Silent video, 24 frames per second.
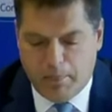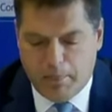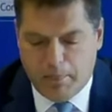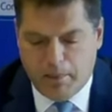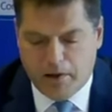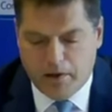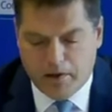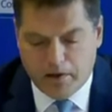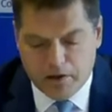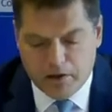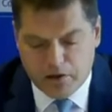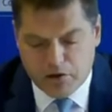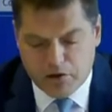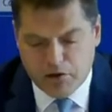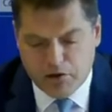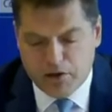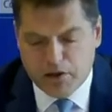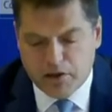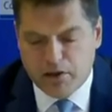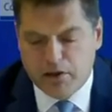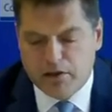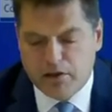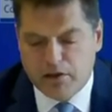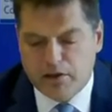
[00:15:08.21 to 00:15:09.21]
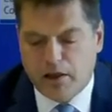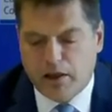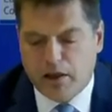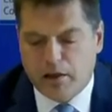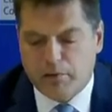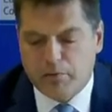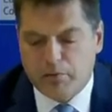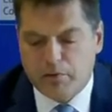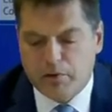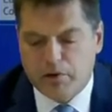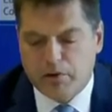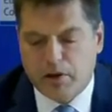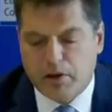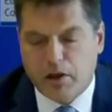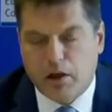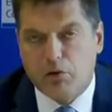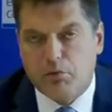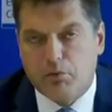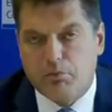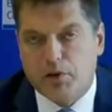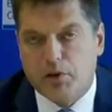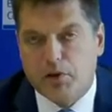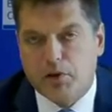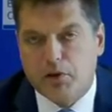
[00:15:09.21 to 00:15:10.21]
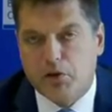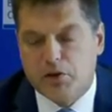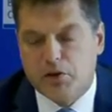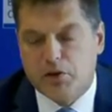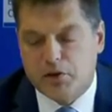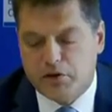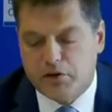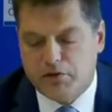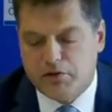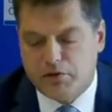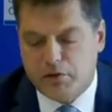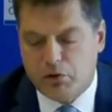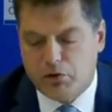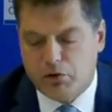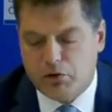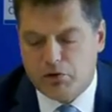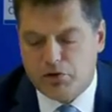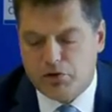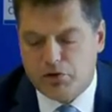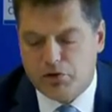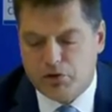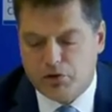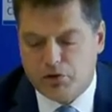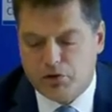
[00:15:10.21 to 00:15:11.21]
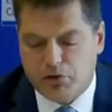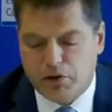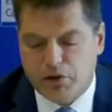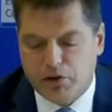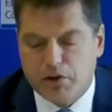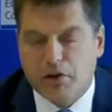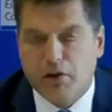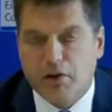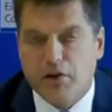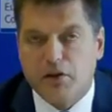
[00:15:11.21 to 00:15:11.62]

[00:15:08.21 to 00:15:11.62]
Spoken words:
At this critical time, our priority focus in Ukraine